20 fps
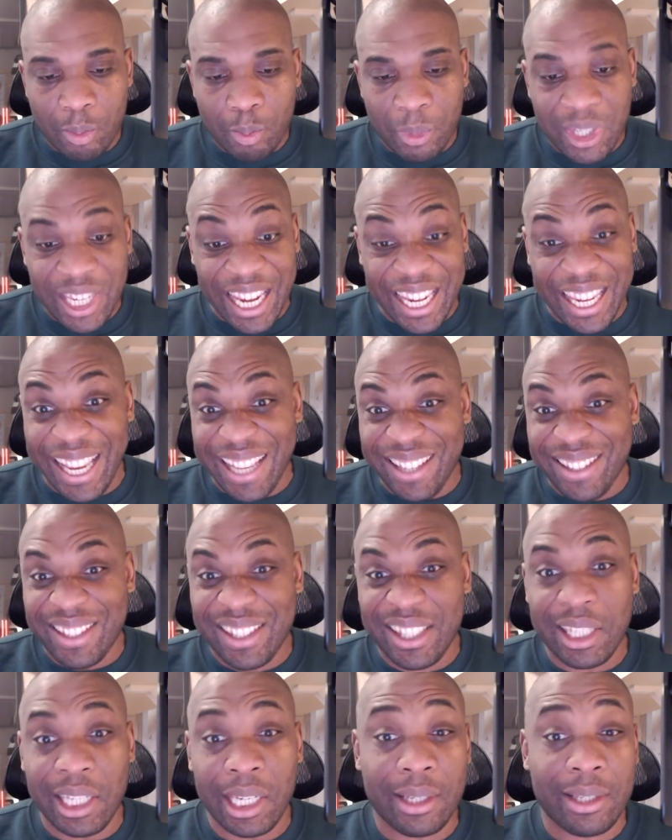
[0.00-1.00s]
take out
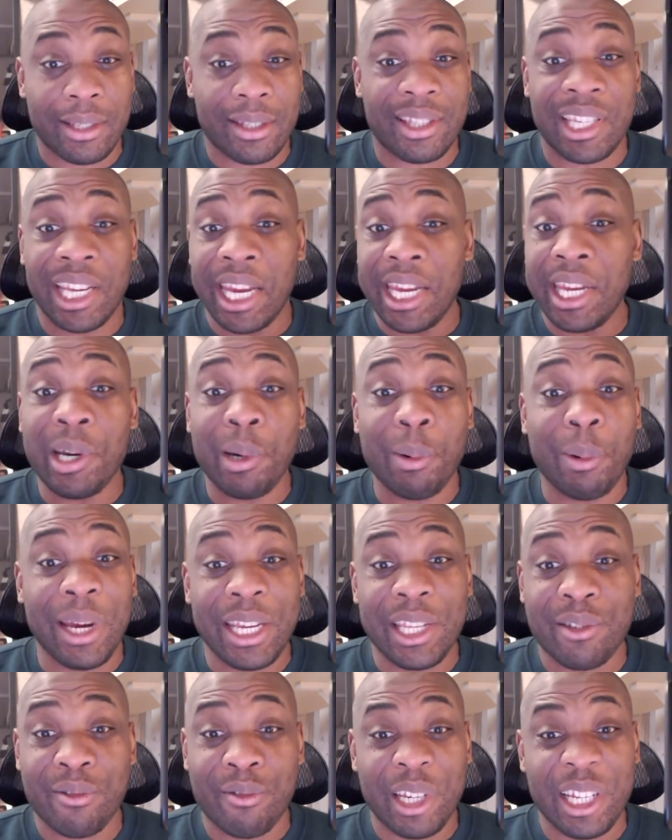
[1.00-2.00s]
six
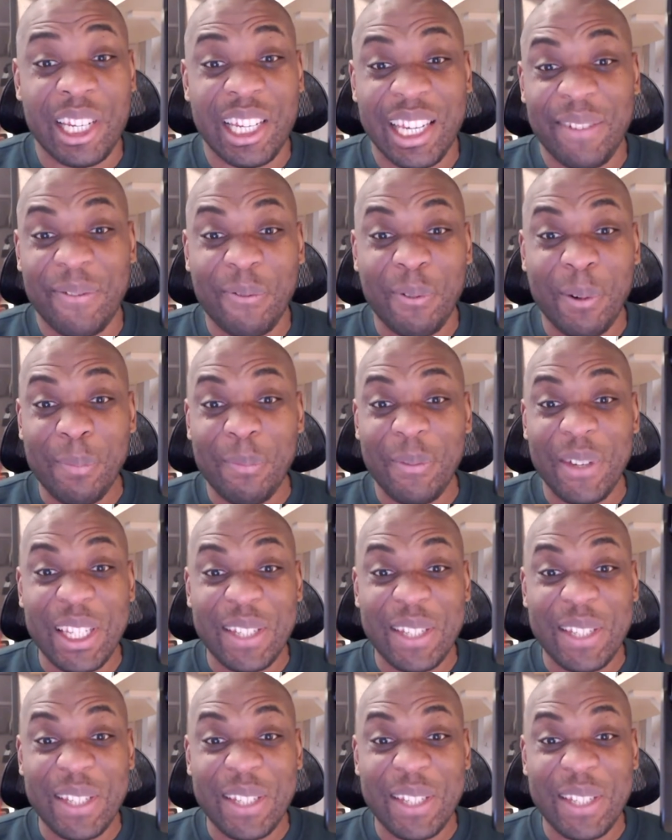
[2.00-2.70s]
takeaways really from these